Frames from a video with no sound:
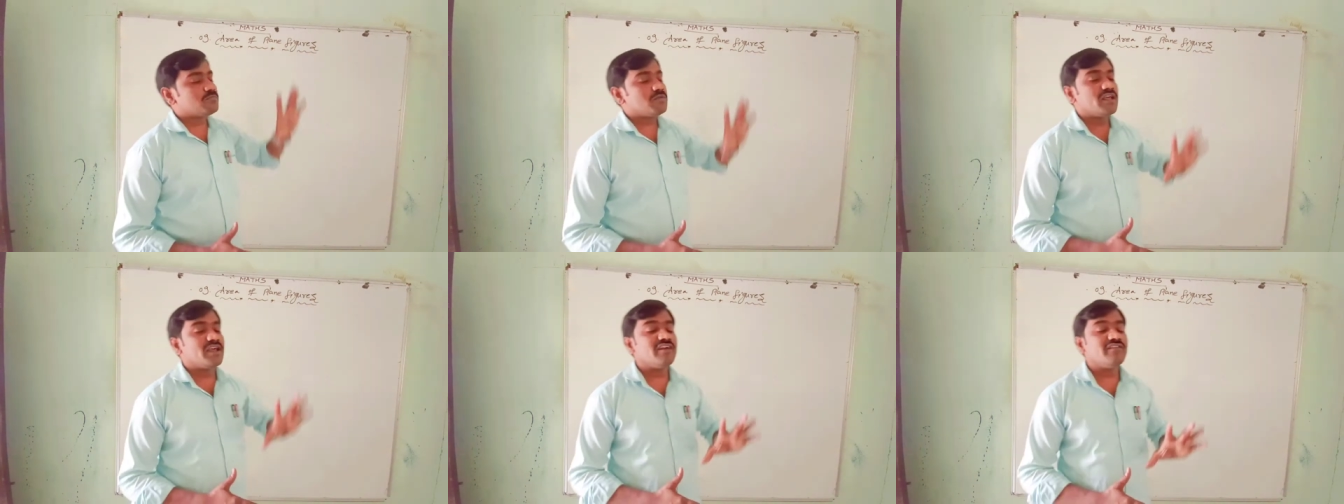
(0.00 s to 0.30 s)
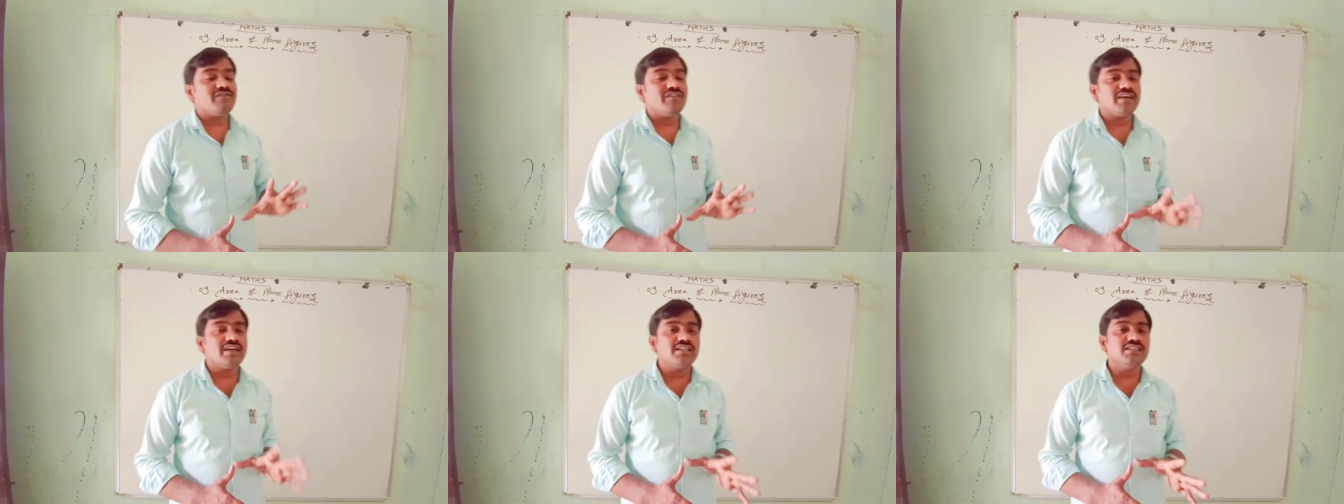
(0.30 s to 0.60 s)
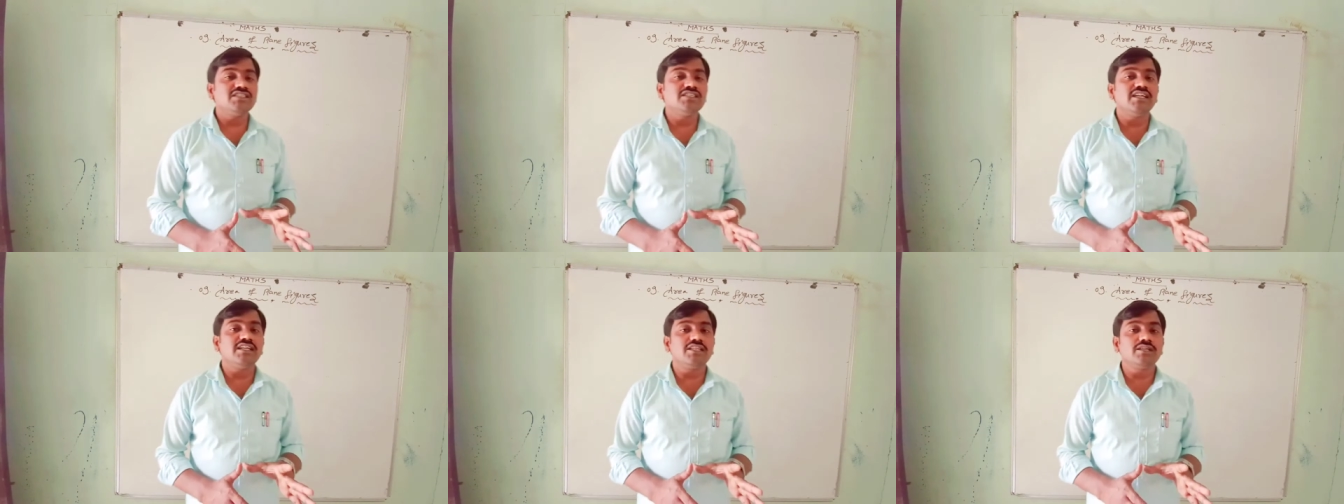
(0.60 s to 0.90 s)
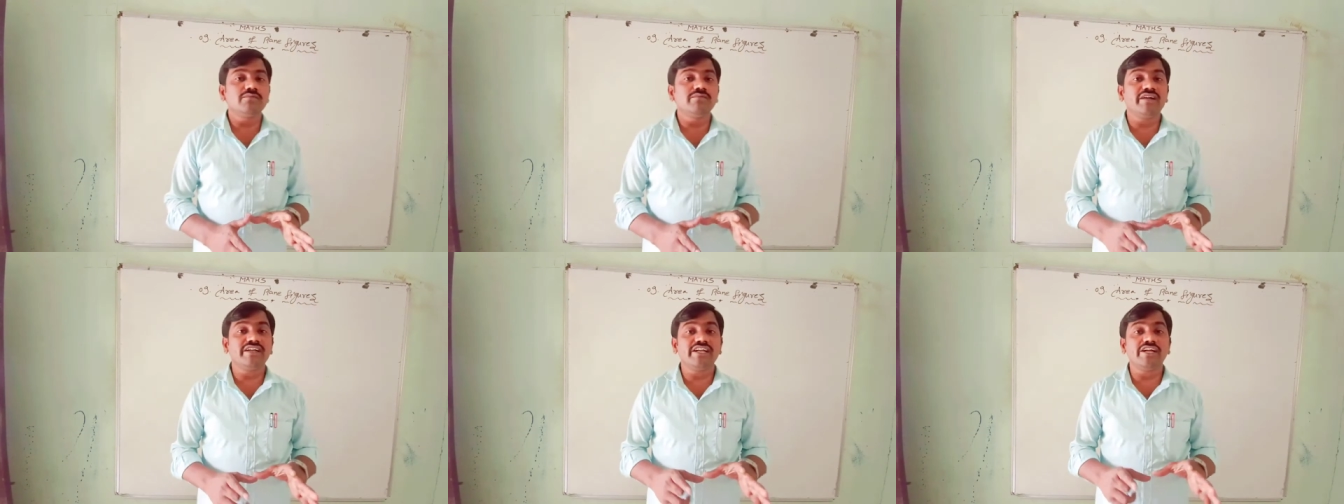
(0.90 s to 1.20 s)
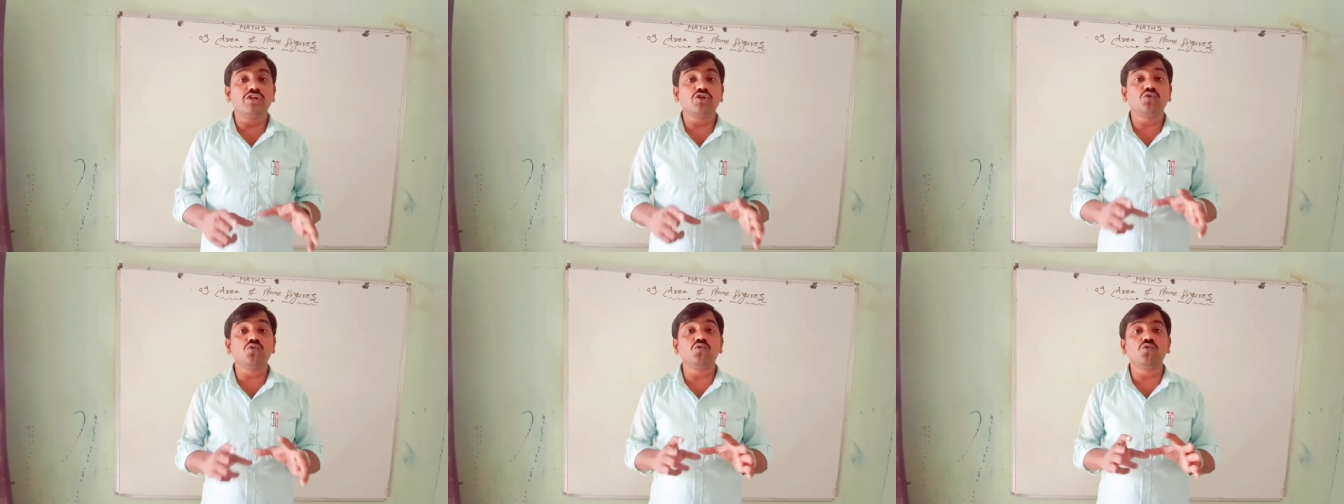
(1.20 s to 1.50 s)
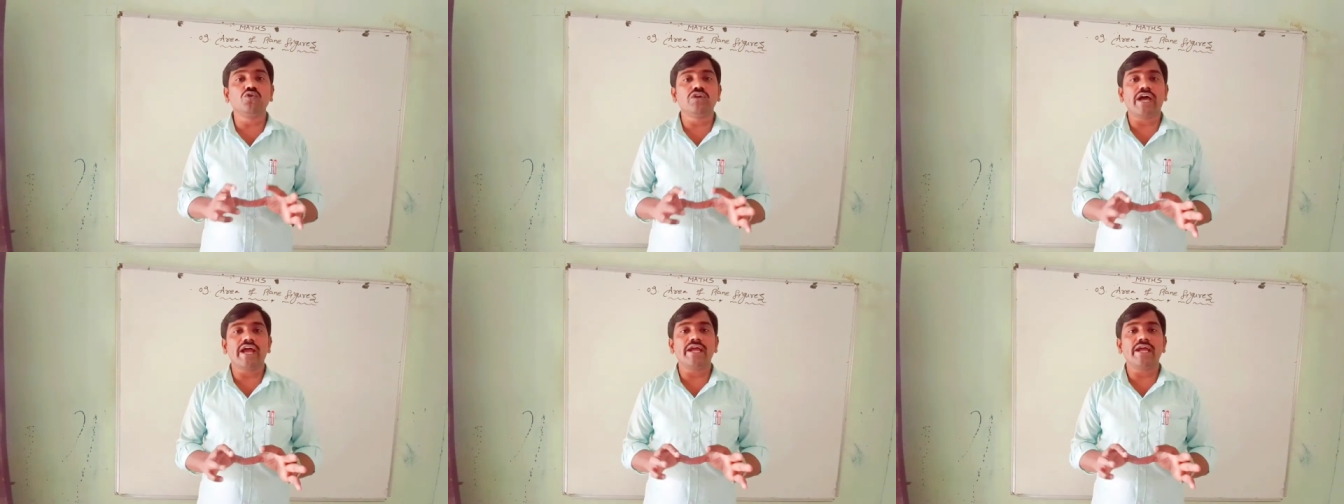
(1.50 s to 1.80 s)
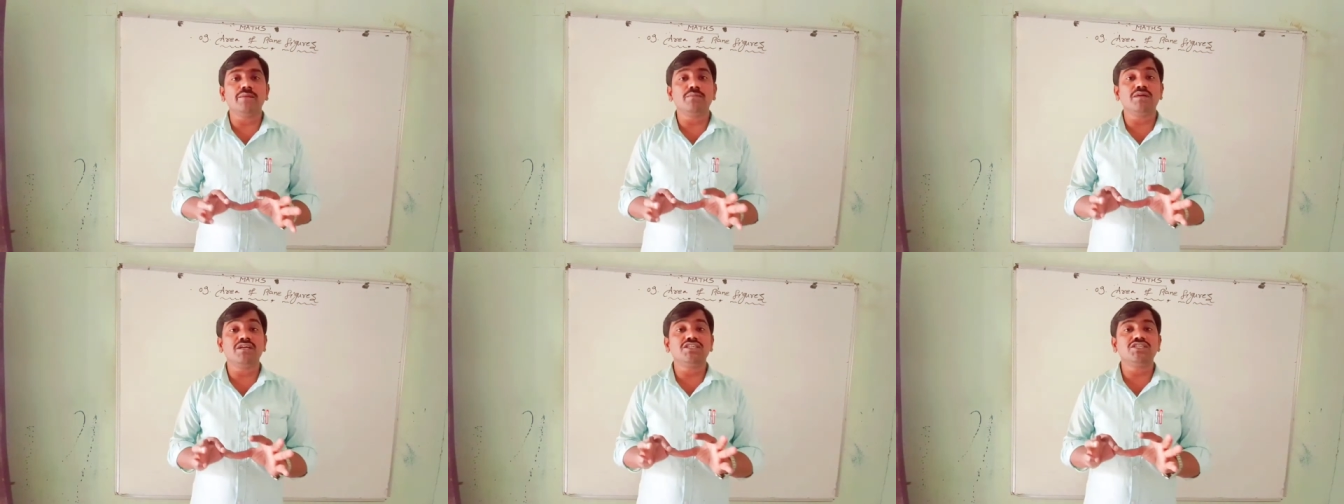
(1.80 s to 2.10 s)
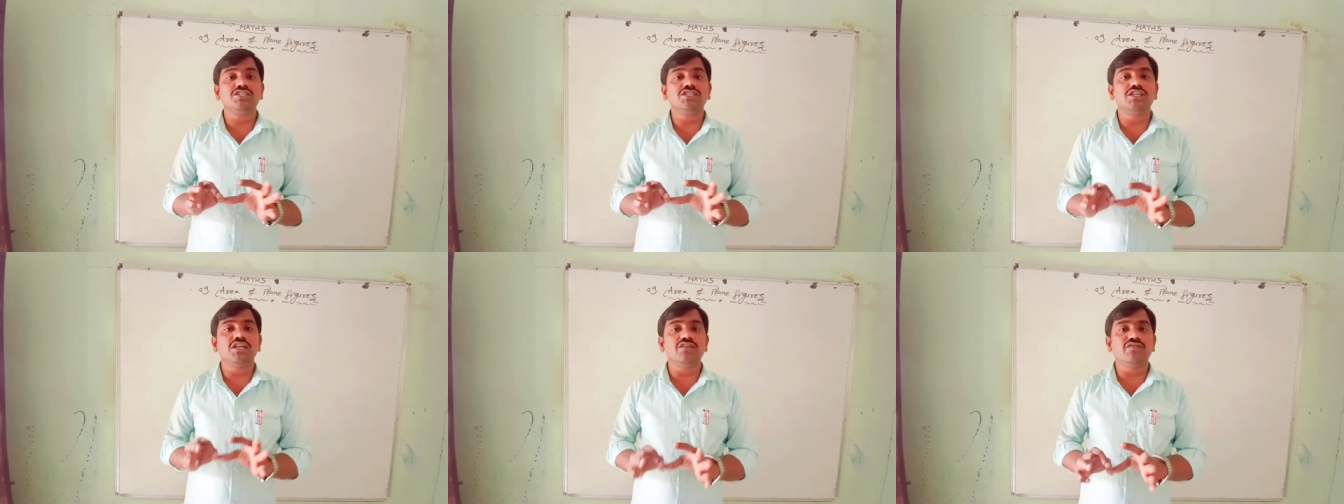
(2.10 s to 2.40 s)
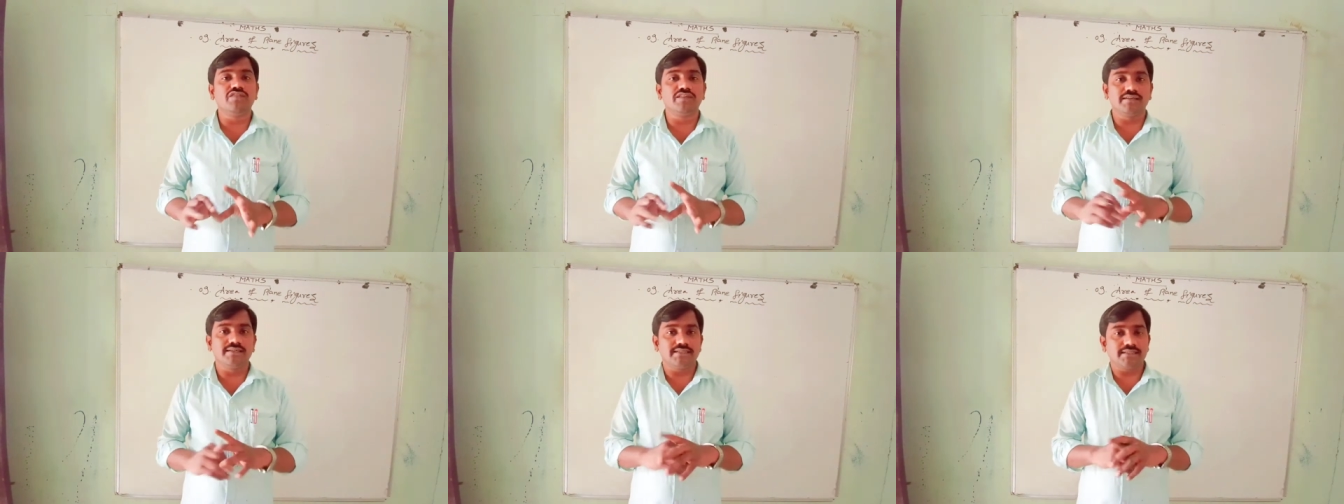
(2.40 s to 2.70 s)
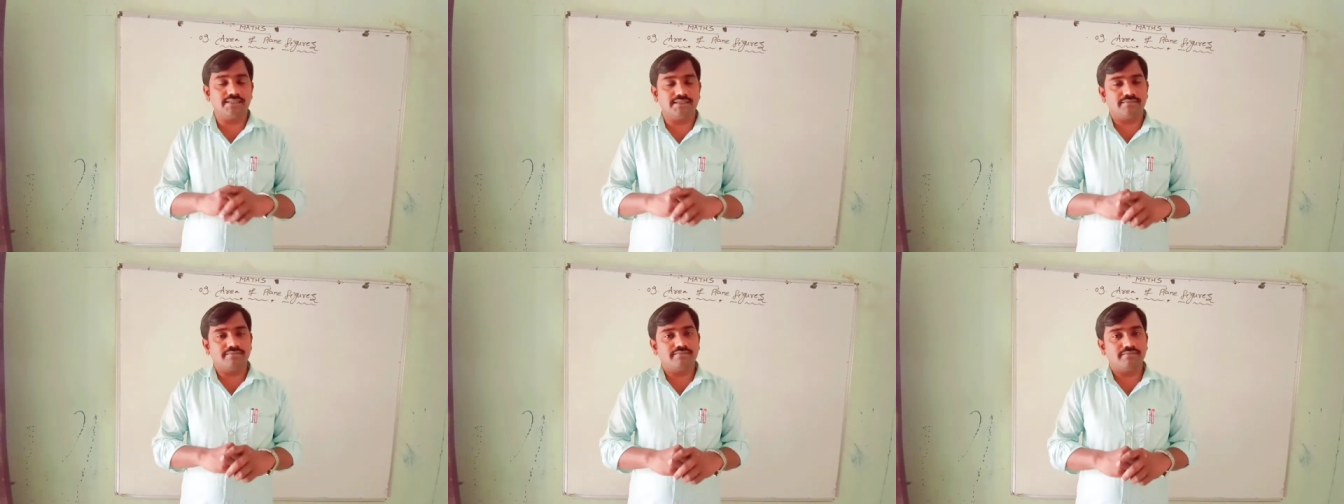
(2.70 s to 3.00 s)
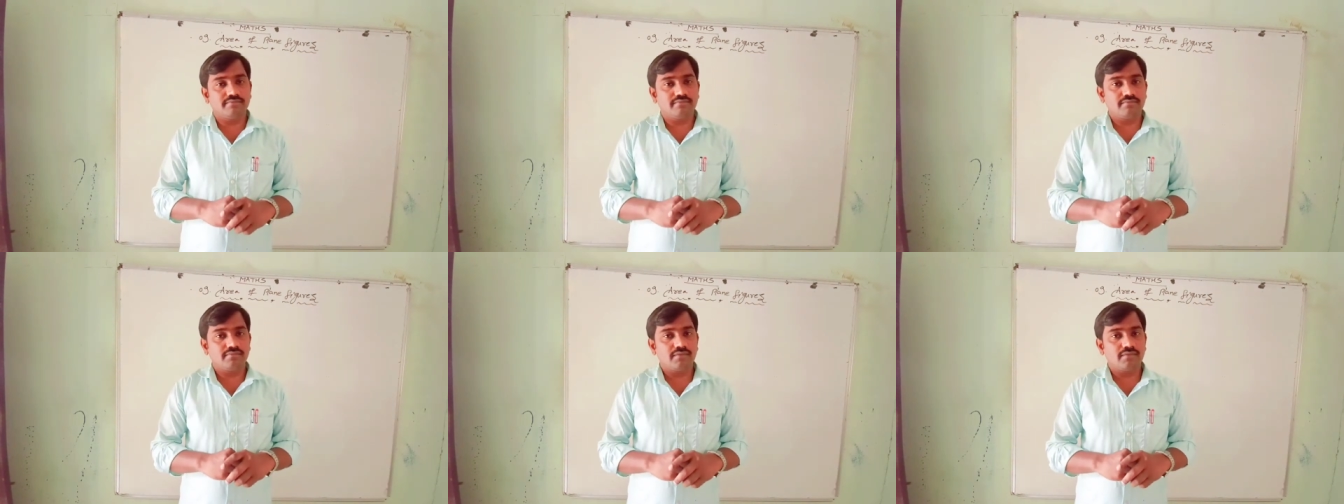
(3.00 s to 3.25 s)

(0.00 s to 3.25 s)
Plane figure is nothing but a two-dimensional figures.